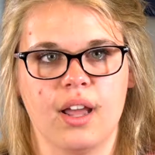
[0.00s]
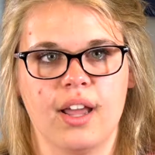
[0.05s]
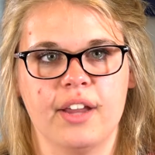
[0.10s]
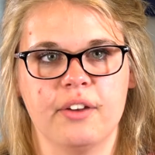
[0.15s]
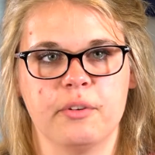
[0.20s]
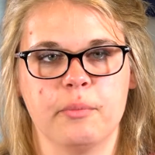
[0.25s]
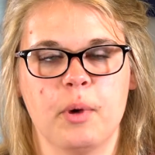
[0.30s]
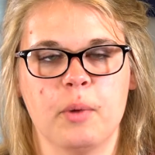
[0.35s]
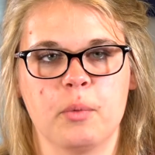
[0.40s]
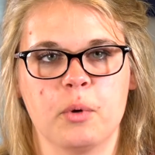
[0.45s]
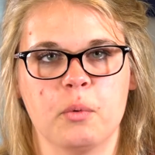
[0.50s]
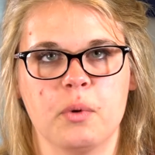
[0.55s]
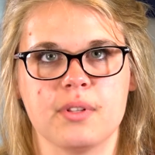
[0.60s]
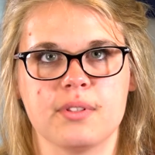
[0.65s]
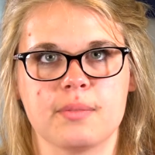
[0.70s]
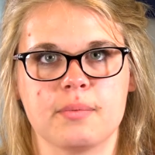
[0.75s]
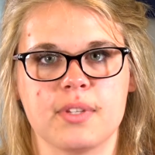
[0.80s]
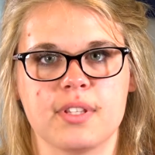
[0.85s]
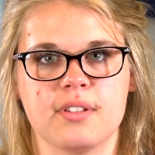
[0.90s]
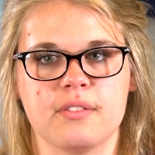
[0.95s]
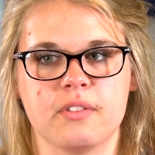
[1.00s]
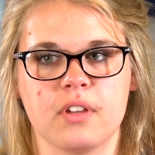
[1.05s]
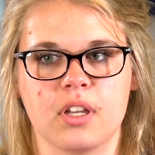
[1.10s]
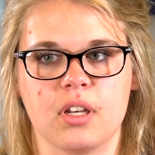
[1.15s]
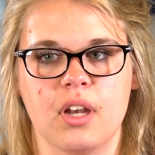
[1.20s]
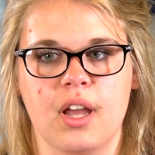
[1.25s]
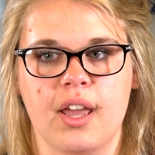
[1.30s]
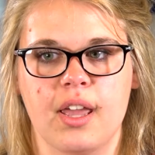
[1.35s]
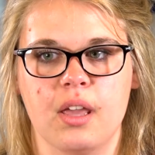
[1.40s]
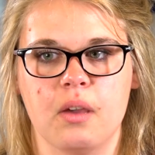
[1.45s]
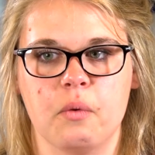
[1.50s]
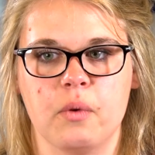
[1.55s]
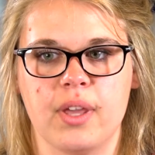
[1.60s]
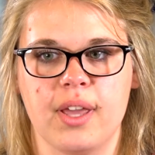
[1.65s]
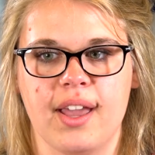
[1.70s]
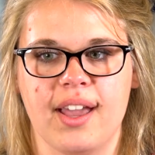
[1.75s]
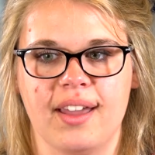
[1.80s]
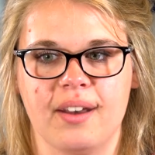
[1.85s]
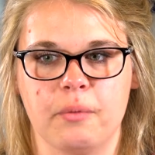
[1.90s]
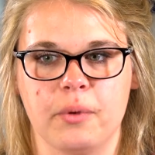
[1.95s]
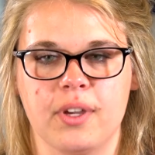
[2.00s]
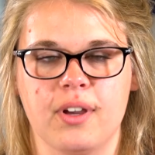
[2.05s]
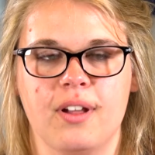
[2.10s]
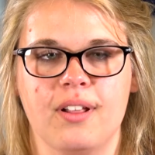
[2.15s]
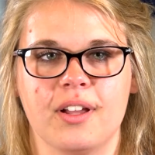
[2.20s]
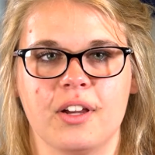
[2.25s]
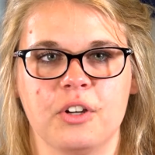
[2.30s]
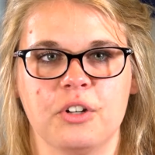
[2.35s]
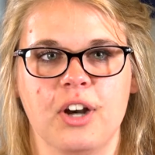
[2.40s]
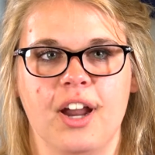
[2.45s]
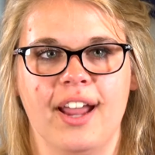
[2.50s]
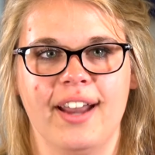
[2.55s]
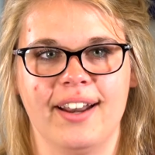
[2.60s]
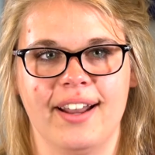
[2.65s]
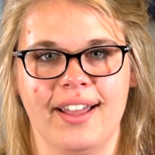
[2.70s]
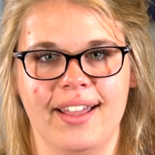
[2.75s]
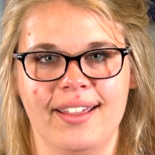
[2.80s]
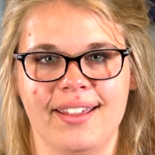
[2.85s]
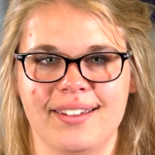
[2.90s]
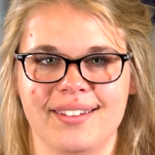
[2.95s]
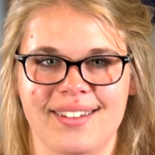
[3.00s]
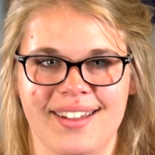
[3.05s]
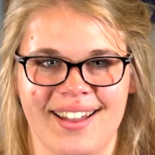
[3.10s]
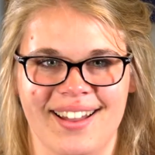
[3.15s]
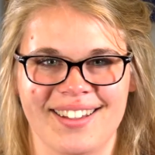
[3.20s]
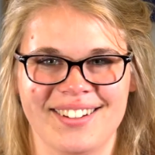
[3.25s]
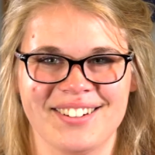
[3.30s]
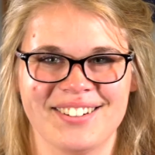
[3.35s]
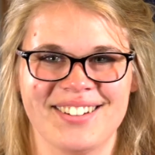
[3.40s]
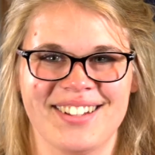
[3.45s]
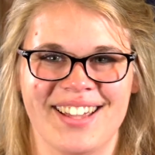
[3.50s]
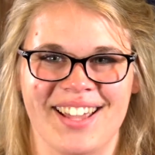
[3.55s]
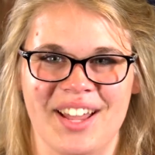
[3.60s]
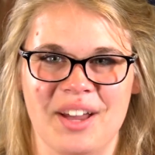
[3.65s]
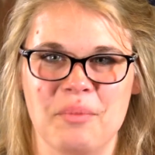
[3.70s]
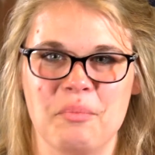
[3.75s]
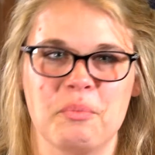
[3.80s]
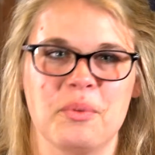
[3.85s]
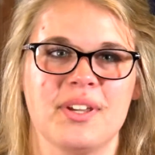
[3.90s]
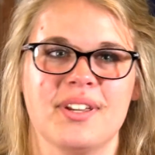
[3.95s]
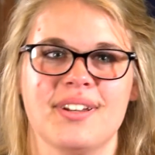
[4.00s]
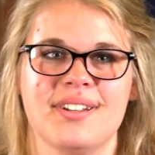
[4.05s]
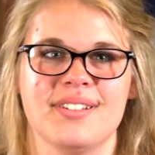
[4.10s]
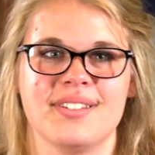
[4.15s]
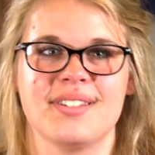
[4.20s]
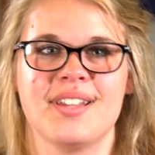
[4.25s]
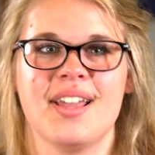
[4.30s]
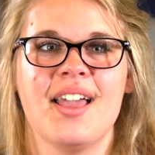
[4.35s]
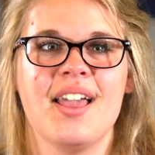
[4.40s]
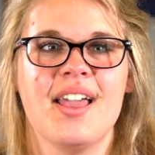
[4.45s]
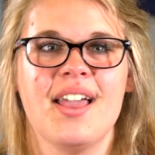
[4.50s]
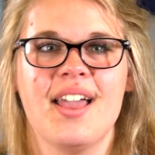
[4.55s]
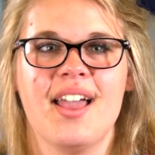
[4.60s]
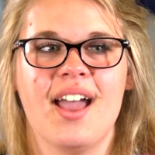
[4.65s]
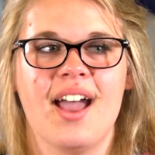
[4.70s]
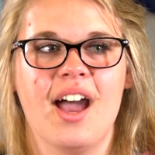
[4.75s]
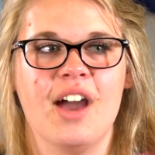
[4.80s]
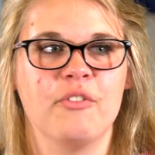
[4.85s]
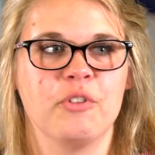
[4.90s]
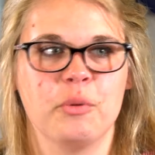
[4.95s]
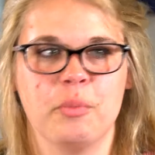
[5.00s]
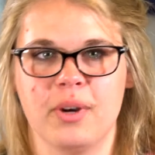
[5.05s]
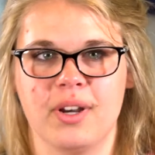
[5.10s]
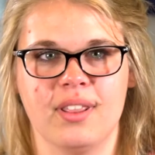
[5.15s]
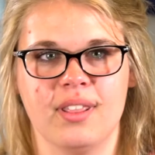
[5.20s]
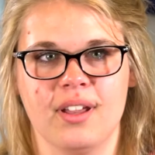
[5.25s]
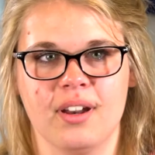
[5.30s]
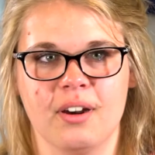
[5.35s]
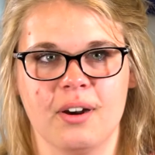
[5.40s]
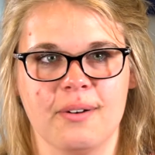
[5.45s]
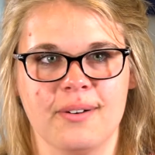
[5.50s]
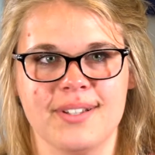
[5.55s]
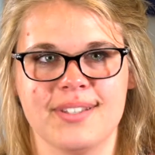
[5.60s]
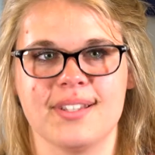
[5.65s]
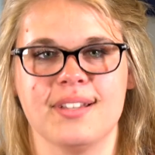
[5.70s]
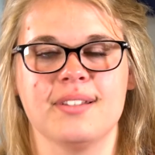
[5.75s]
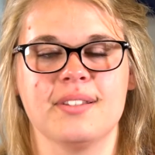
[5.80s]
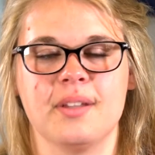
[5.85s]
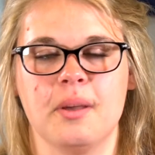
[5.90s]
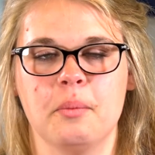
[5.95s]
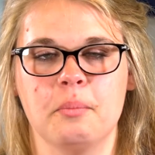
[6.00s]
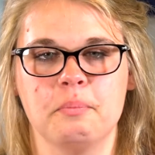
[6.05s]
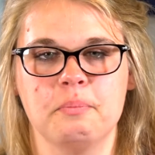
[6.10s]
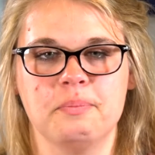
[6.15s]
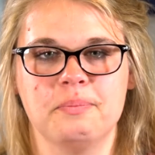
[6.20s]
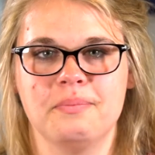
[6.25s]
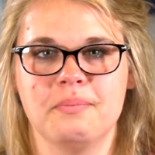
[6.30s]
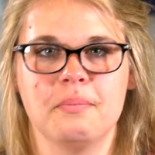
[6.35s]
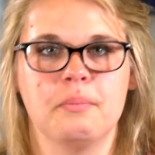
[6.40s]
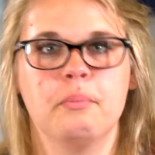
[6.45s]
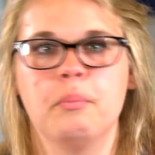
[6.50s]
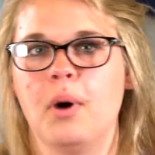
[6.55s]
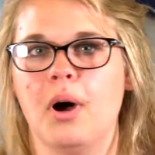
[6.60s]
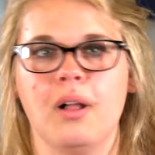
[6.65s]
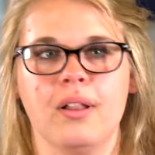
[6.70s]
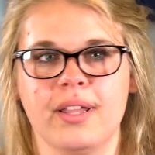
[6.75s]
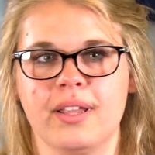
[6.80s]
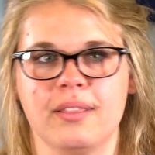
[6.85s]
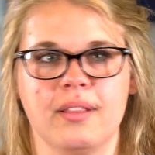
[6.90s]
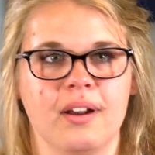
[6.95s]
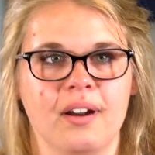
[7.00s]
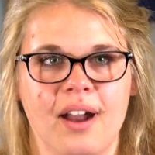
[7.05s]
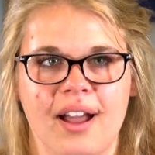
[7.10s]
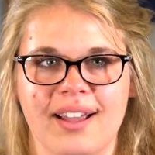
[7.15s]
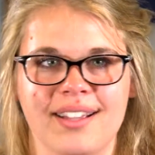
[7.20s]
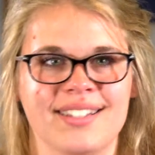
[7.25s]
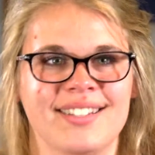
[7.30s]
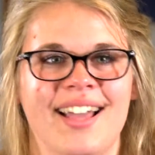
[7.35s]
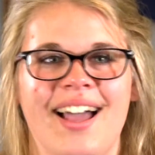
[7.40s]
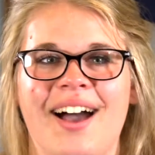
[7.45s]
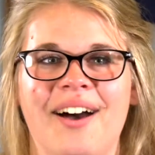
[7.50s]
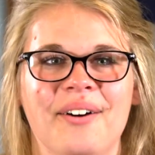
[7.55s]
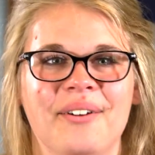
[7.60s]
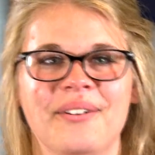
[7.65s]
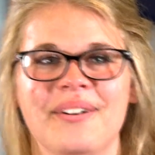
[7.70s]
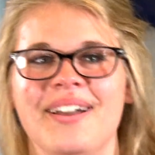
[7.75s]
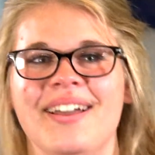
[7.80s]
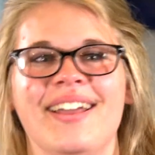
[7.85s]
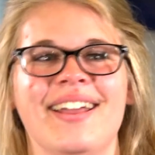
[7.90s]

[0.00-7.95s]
I remember one specific night we call it cry night at camp because everybody there always ends up bawling their eyes out.